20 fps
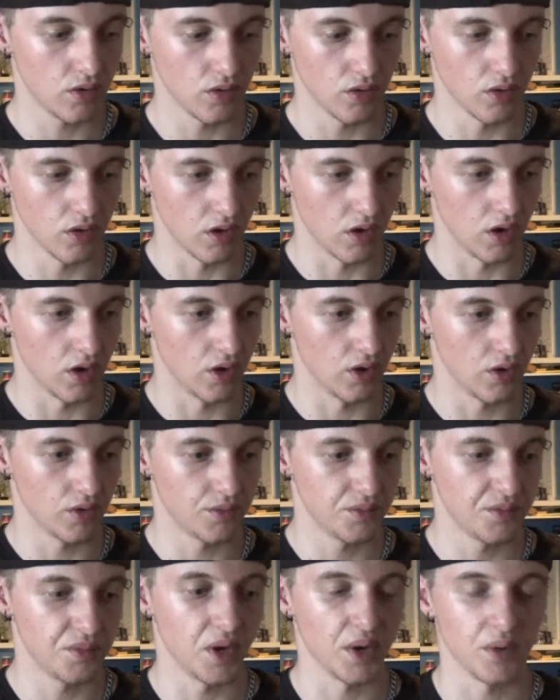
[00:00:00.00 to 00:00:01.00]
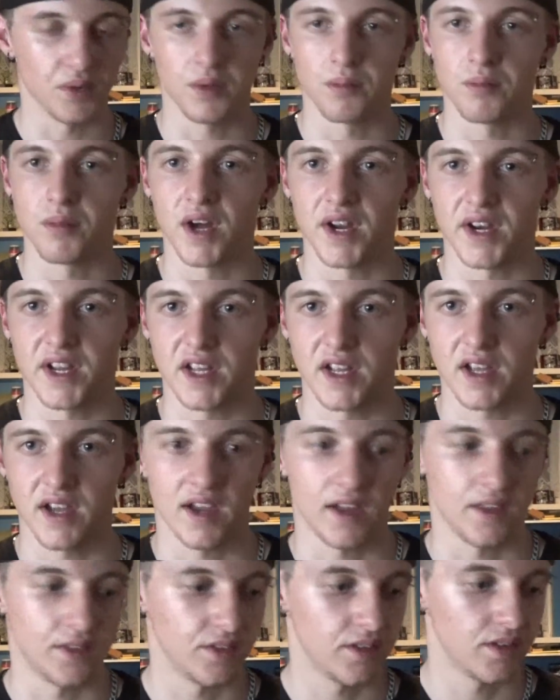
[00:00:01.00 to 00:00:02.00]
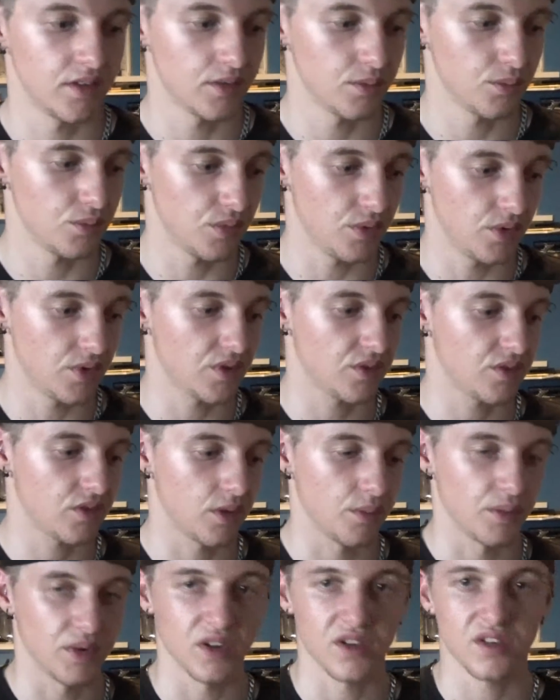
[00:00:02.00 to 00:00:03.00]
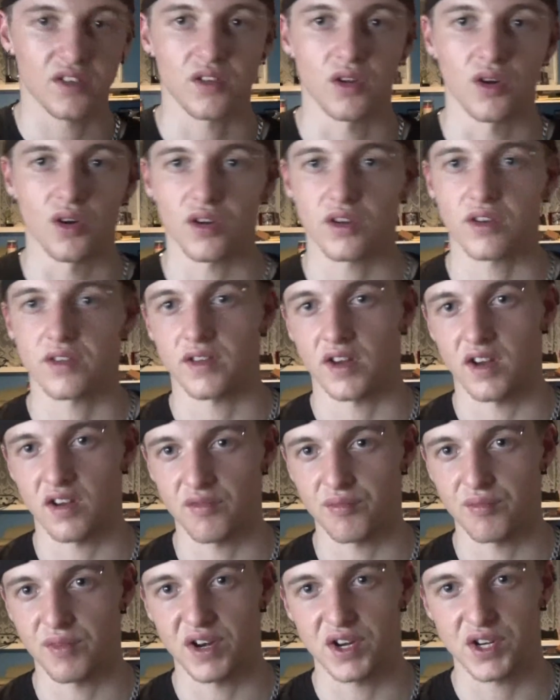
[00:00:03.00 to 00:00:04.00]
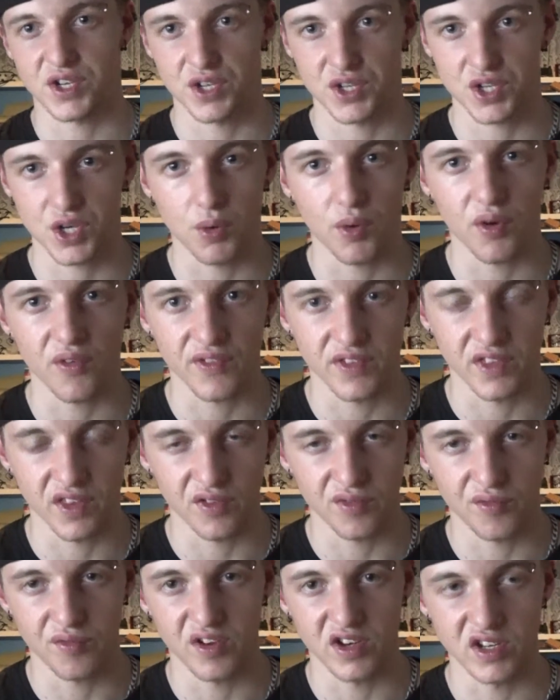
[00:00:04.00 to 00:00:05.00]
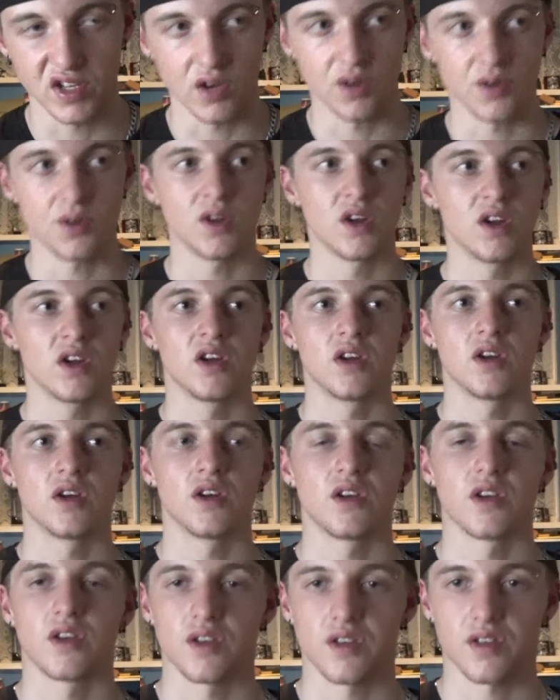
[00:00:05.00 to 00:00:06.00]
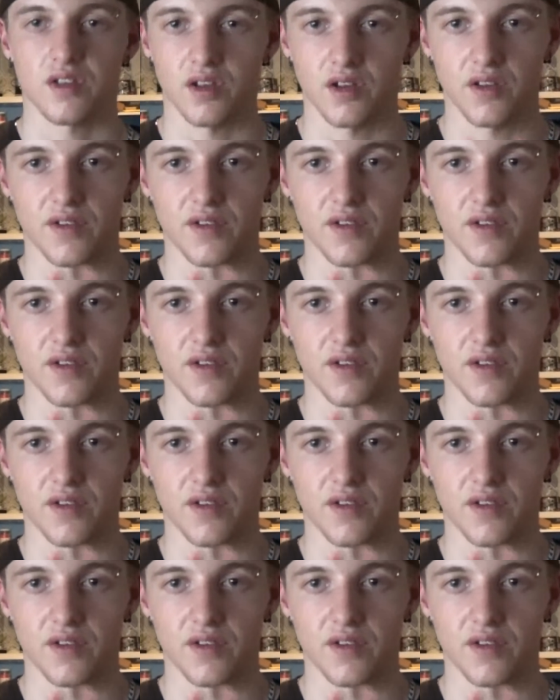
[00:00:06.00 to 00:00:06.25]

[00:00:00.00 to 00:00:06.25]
the money and some of the stock that I've managed to show off in this video, so